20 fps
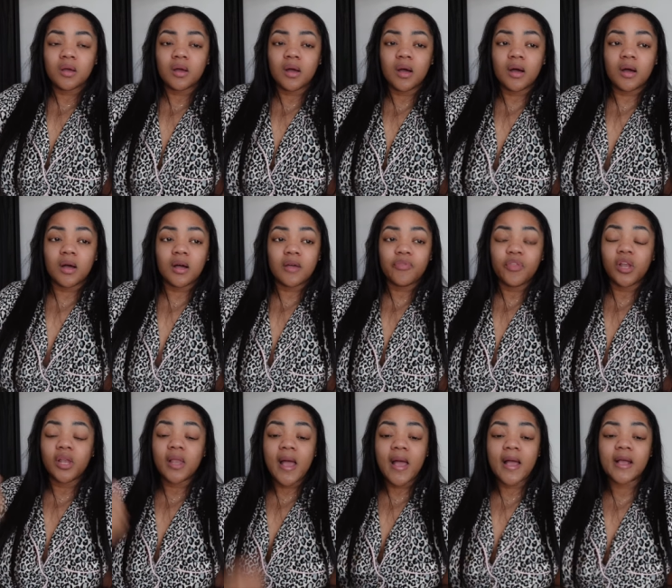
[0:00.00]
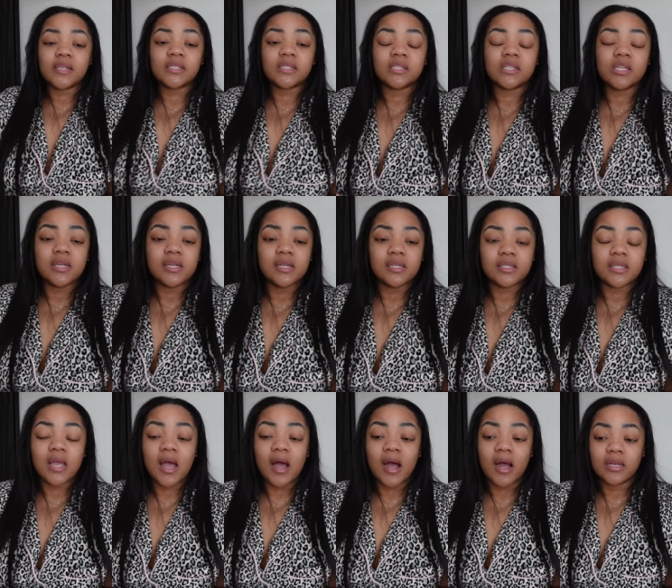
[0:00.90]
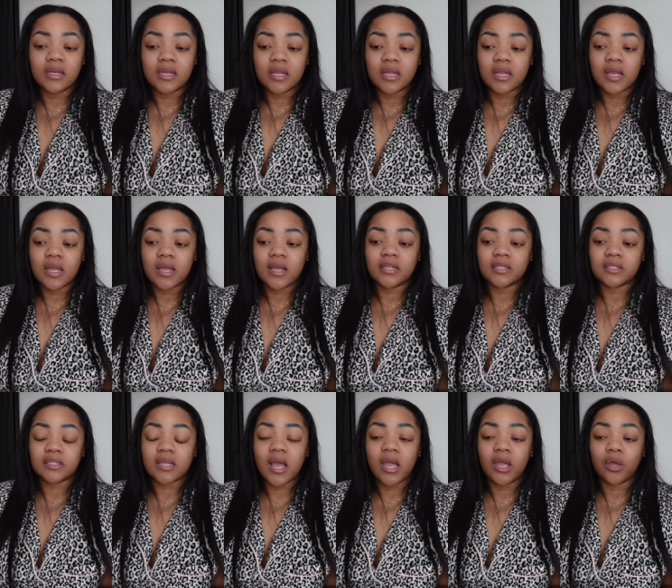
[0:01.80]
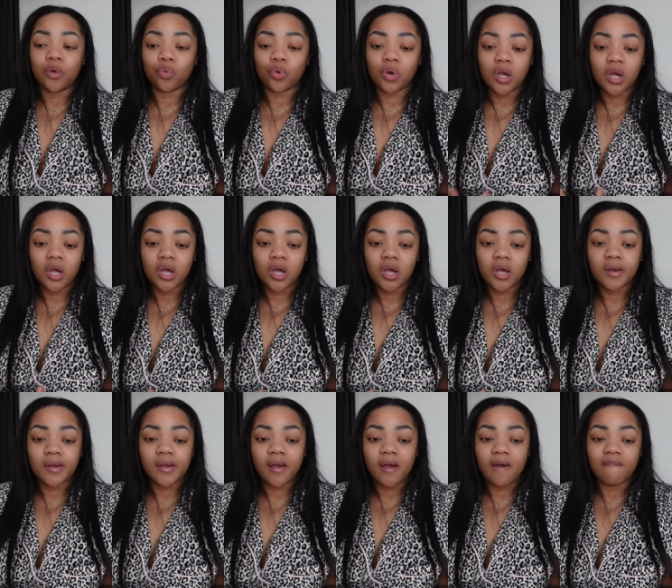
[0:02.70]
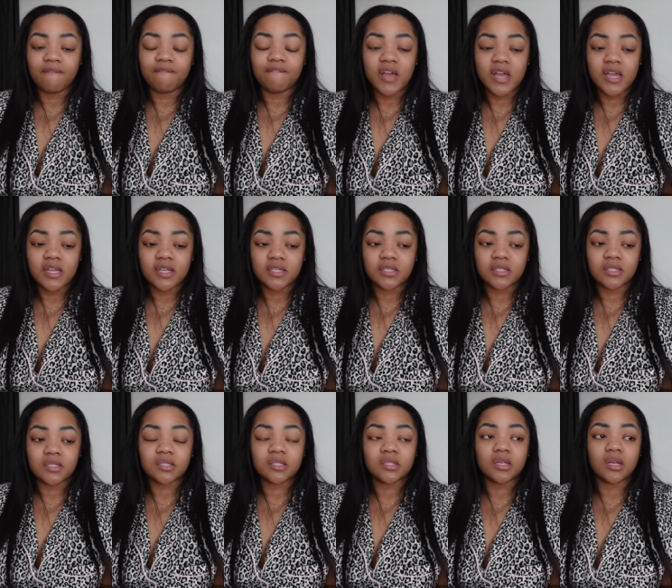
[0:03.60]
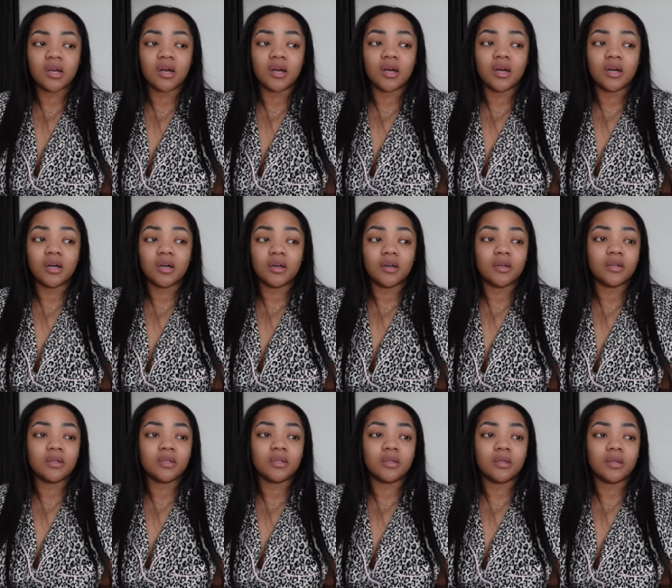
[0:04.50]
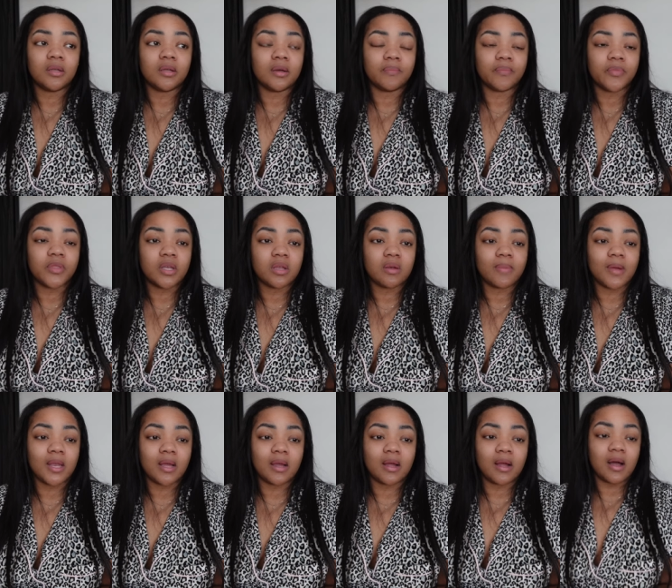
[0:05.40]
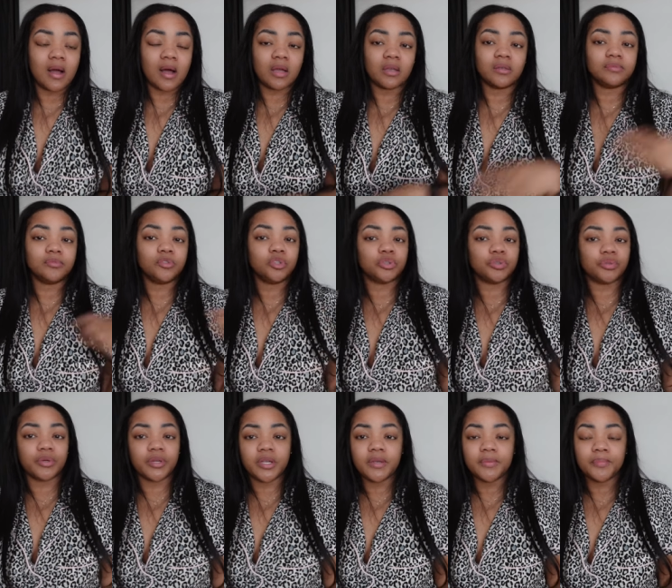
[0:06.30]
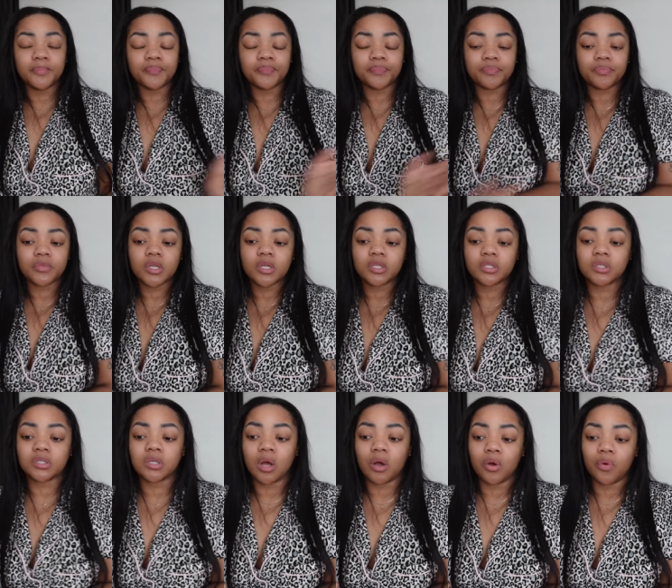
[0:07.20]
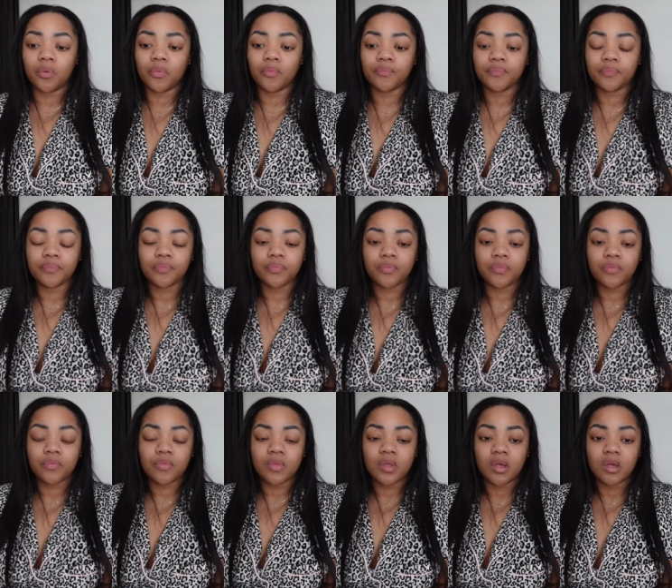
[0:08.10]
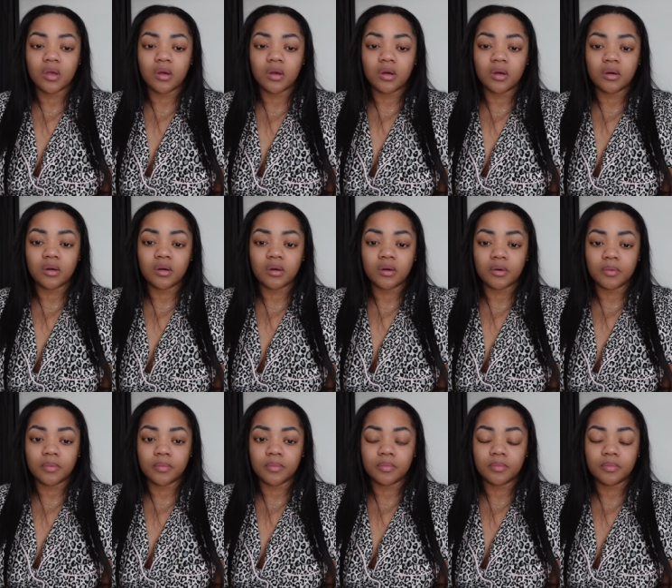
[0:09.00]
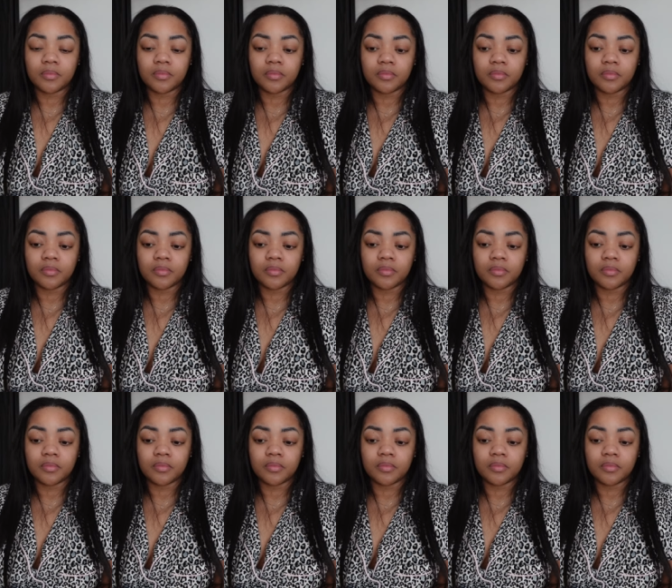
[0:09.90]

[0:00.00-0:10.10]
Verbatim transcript: uh, the last things that I need is a rug, a vase. Uh, I'm thinking about like an olive tree. So, um,